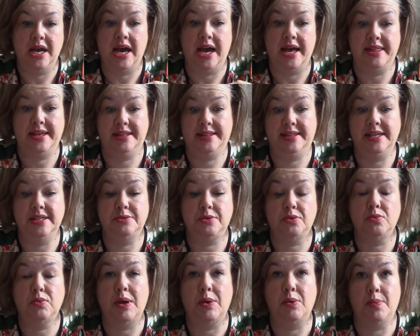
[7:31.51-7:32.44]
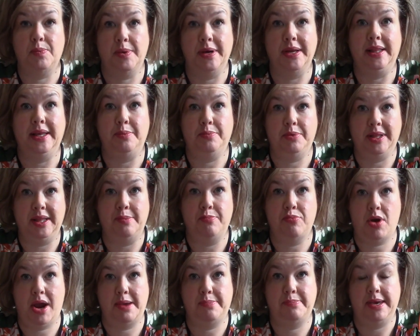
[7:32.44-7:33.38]
I think these were really, really
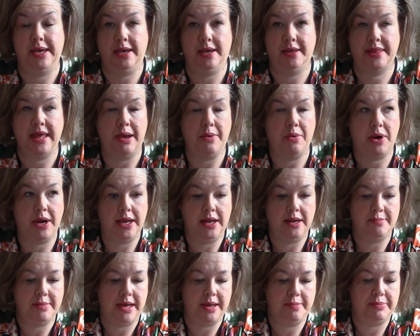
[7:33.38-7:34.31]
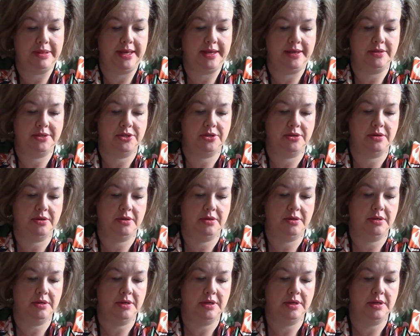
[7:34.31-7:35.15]
bright pink. They were in my planter,